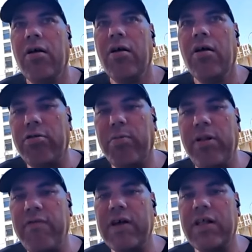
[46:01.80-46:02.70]
also
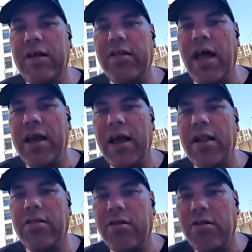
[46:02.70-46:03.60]
specifically set
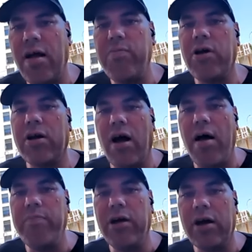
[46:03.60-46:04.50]
against the
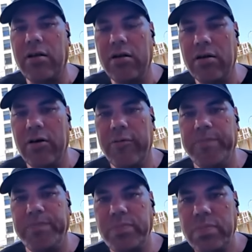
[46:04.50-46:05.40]
subject-object
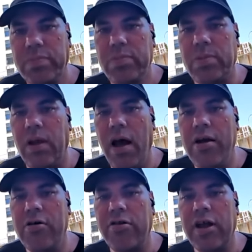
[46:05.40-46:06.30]

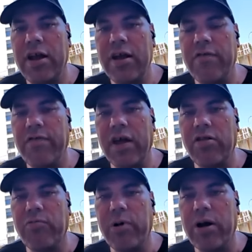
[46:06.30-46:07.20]
understanding of
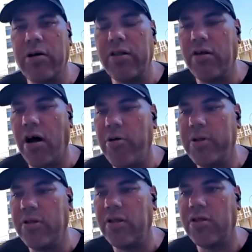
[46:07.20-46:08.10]
things, where it's
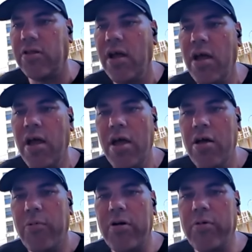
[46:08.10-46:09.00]
always,
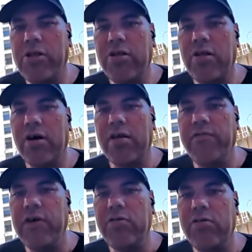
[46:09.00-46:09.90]
which is a
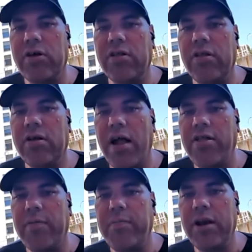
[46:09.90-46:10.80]
confused
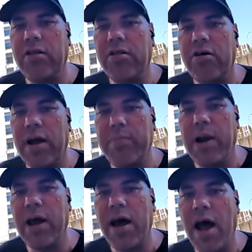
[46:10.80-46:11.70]
concept in its own right.
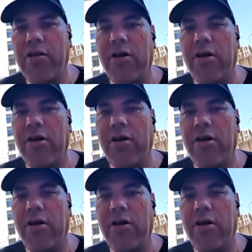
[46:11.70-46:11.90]
But I